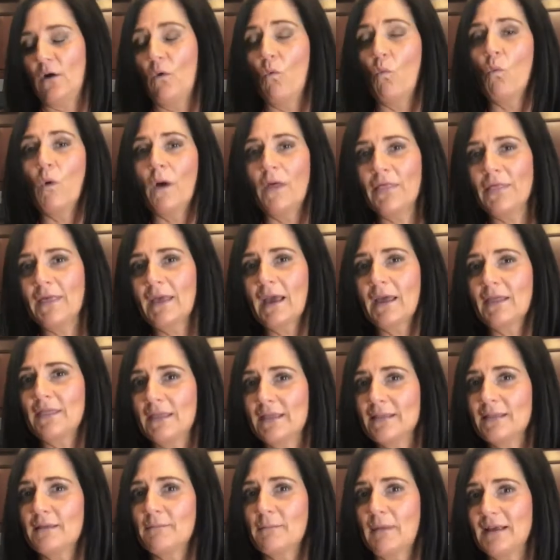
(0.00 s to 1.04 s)
one thing I
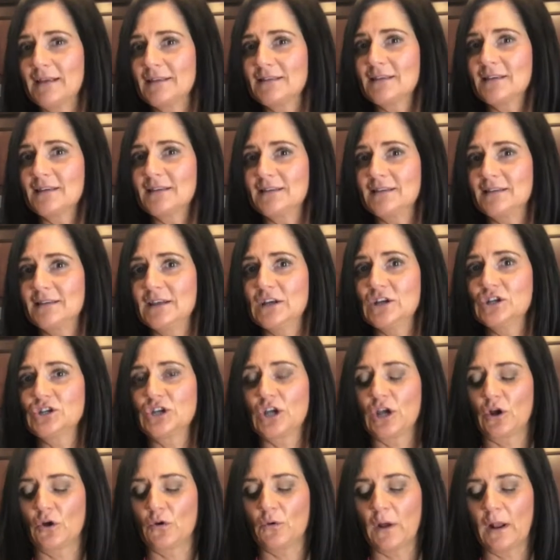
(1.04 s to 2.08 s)
think that makes this dish
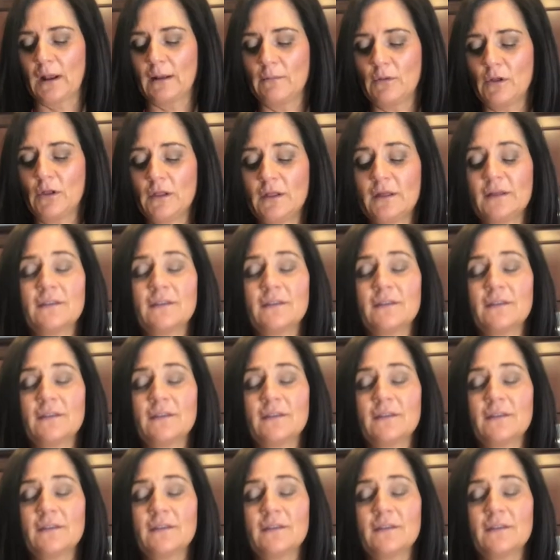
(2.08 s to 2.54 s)
incredible